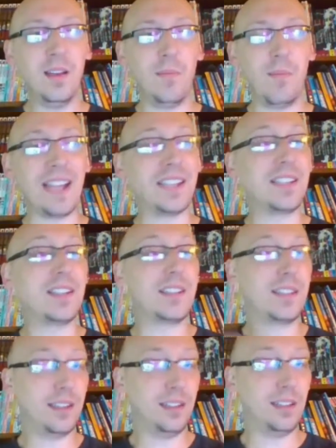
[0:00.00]
my
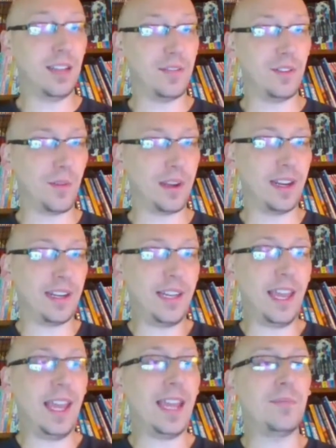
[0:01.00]
skill level when it
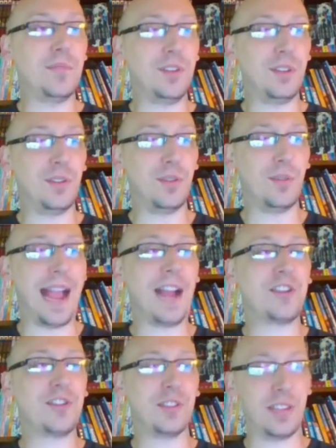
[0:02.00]
came to
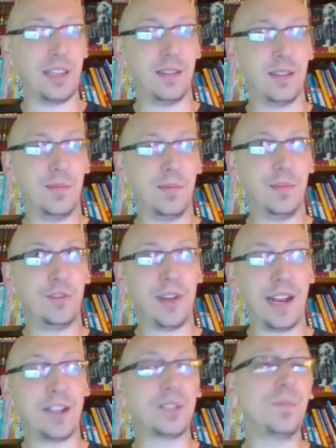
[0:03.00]
actually
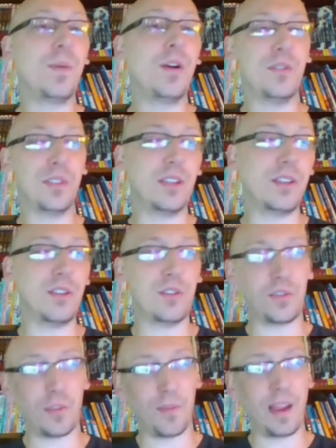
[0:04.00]
transposing
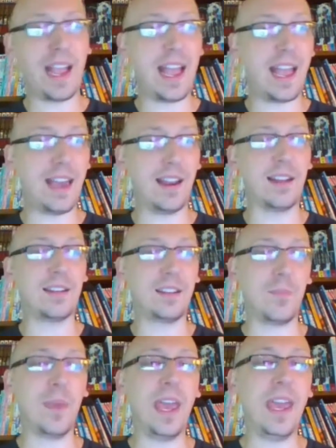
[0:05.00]
those from my head onto
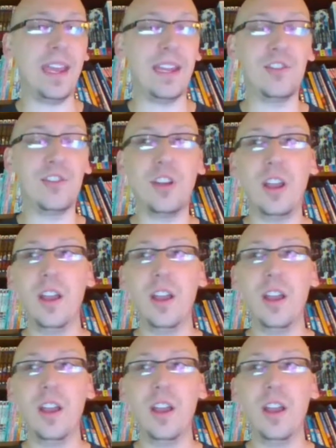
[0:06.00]
the page.